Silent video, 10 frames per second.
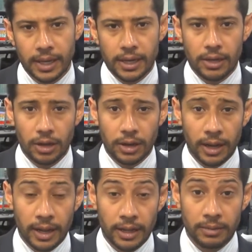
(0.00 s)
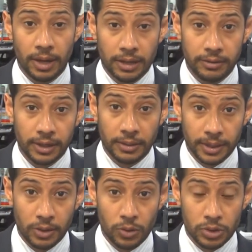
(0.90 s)
got the market feeling a
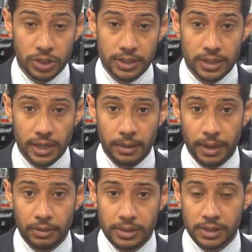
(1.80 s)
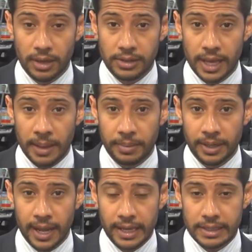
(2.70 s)
bit cautious about what's going to
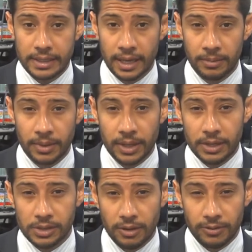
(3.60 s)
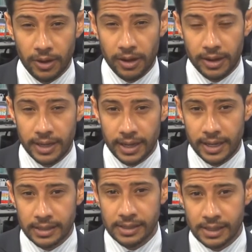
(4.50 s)
happen next. So far,
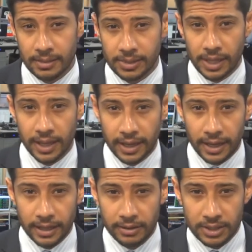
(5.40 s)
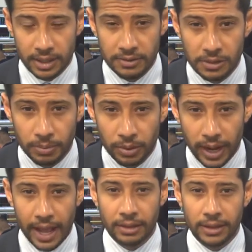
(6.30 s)
it seems like there is enough
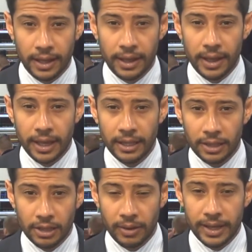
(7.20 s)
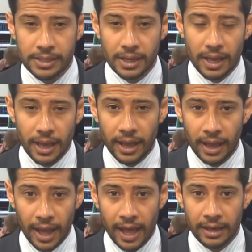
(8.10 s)
support out there in the US,
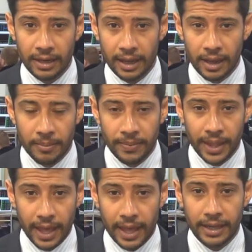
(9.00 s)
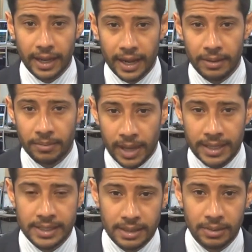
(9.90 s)
and it
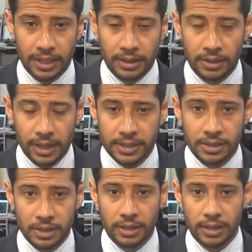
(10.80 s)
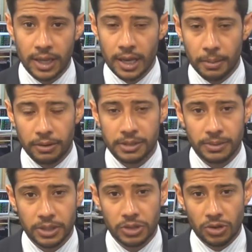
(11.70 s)
may seem like the US could
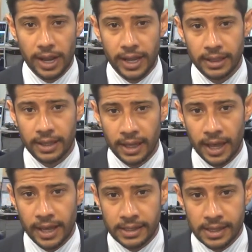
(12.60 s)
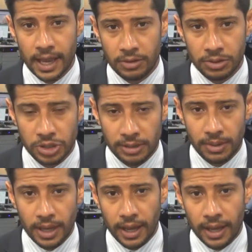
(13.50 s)
possibly strike at the Assad
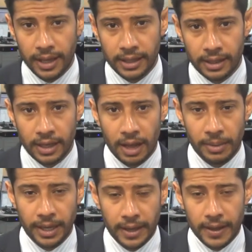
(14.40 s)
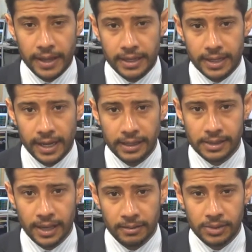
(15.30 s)
regime in the coming
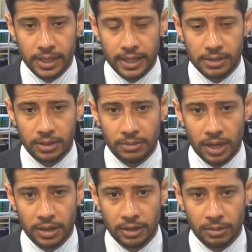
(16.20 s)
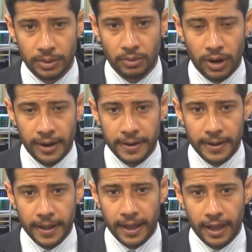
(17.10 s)
days. So that's got the market a little bit worried,
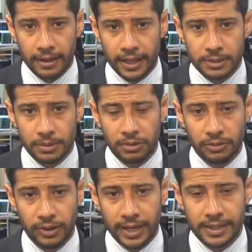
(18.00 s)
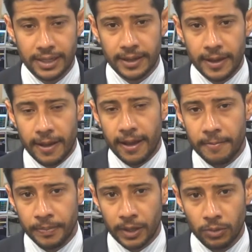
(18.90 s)
and that's been reflected
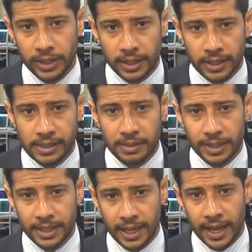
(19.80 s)
with some of the